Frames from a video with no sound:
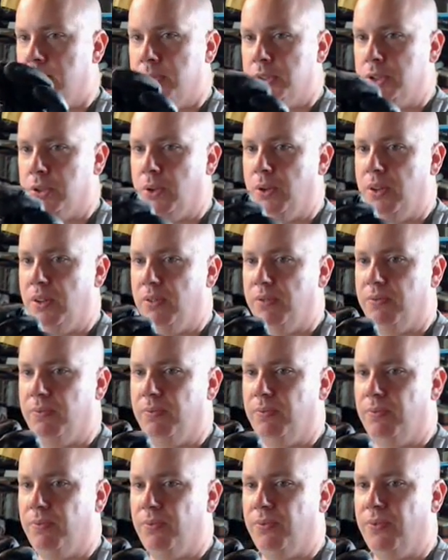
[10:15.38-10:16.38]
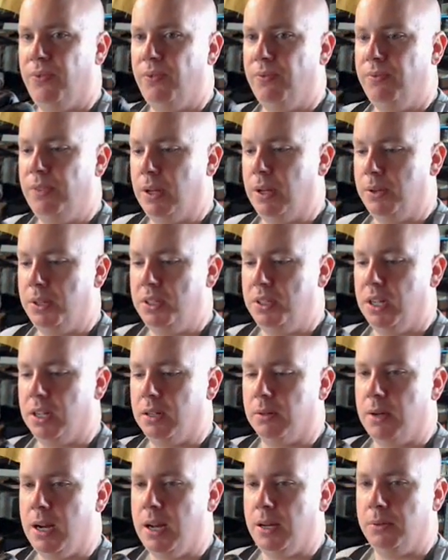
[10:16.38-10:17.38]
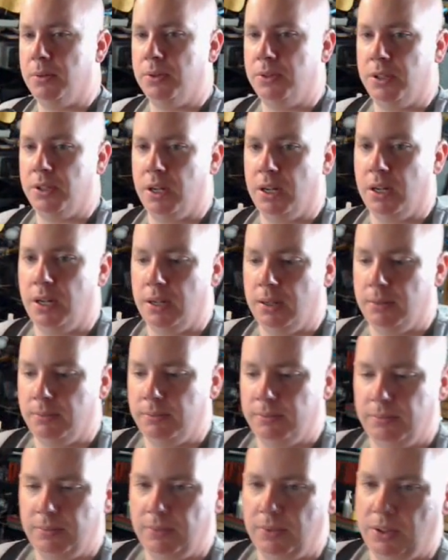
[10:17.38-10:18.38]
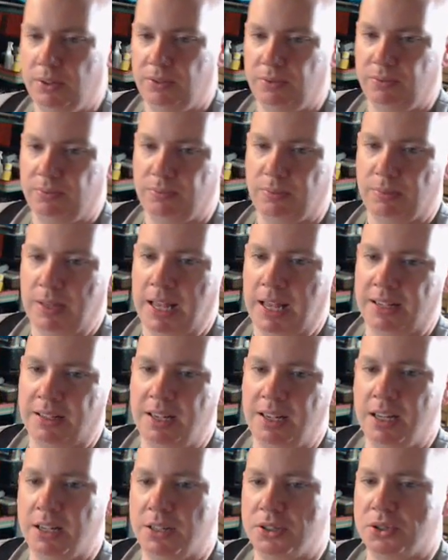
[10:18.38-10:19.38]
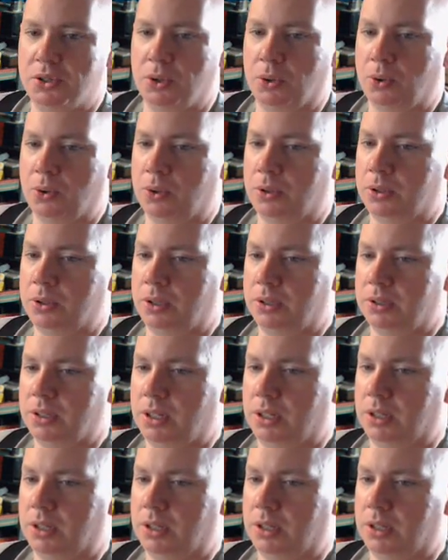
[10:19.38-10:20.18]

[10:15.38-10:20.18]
So you dig around antique store,